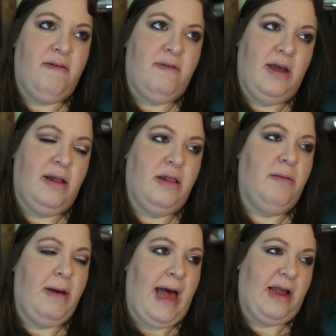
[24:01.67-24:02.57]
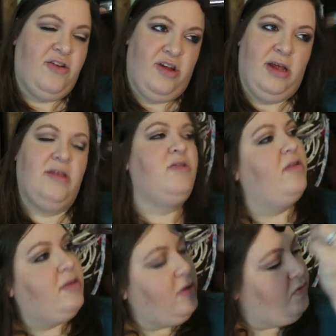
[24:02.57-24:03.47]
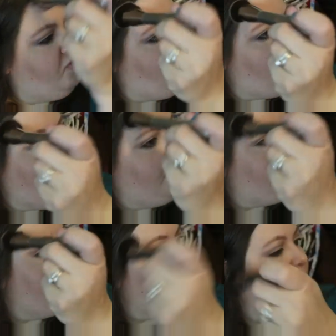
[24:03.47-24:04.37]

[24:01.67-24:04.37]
of it, the packaging is just so cheap.